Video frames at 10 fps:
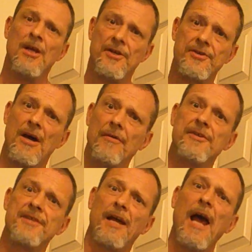So I
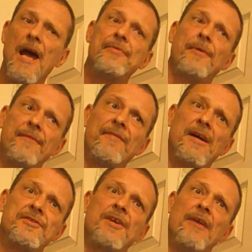was like, yeah,
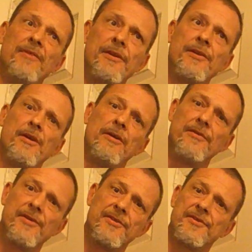357, you know,
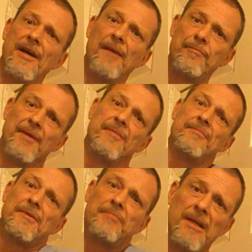this, that, blah,
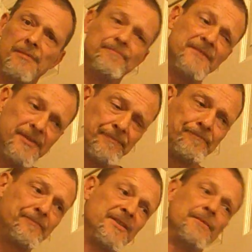blah, blah.
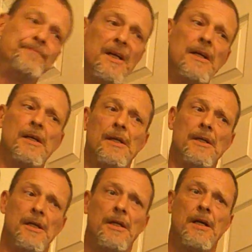So,
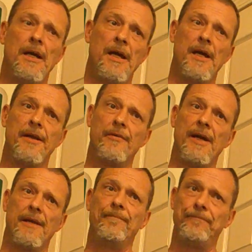
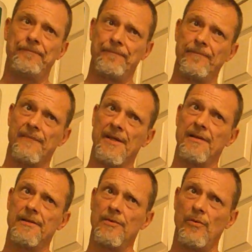anyway,
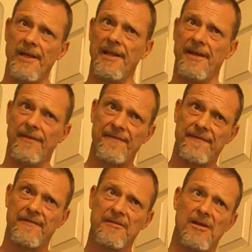we leave,
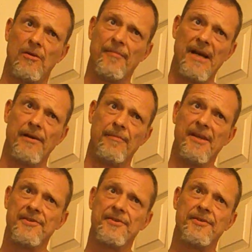go about our
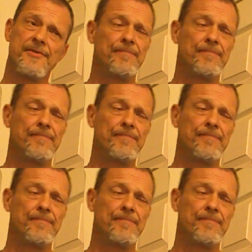business.